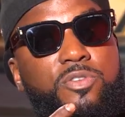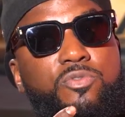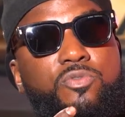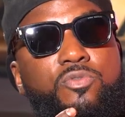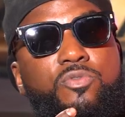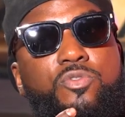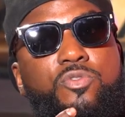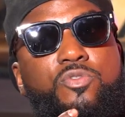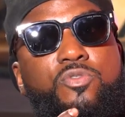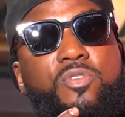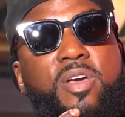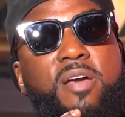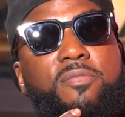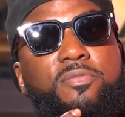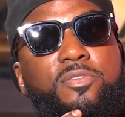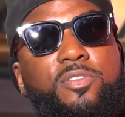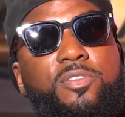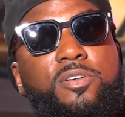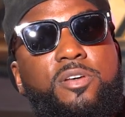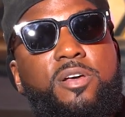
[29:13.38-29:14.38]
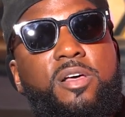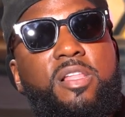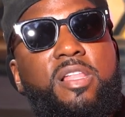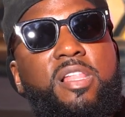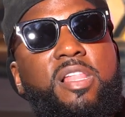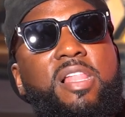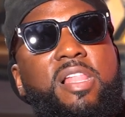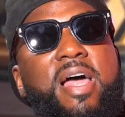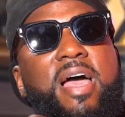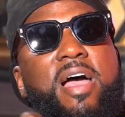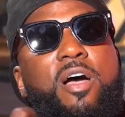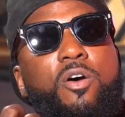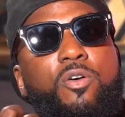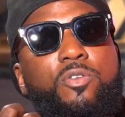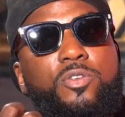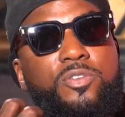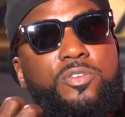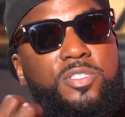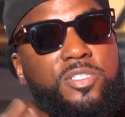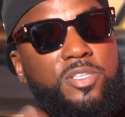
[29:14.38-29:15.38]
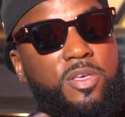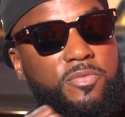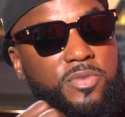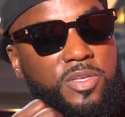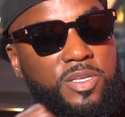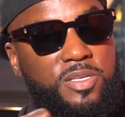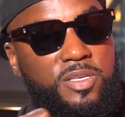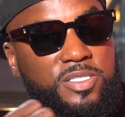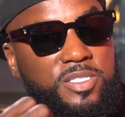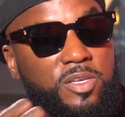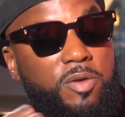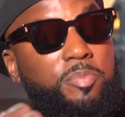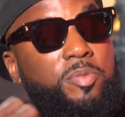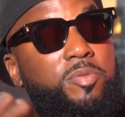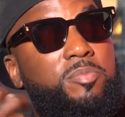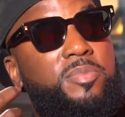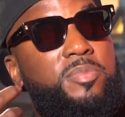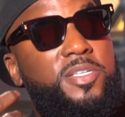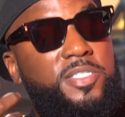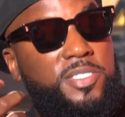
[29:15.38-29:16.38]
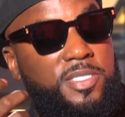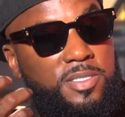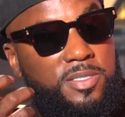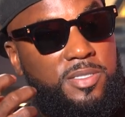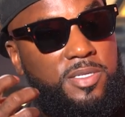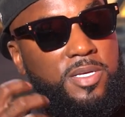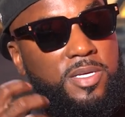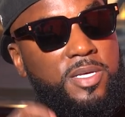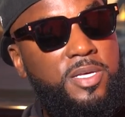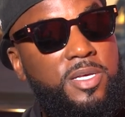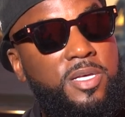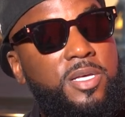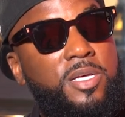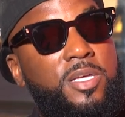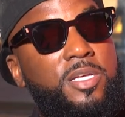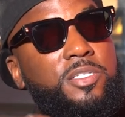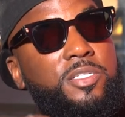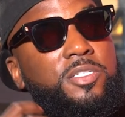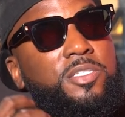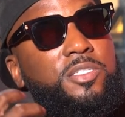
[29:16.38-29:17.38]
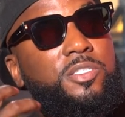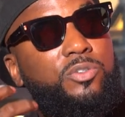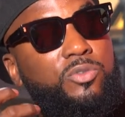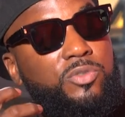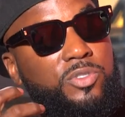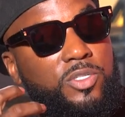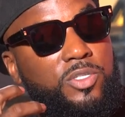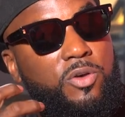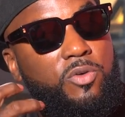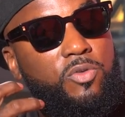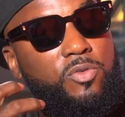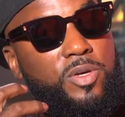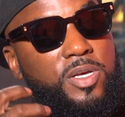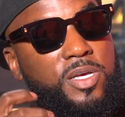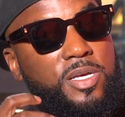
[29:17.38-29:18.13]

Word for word: to you have to allow yourself give yourself permission to do so.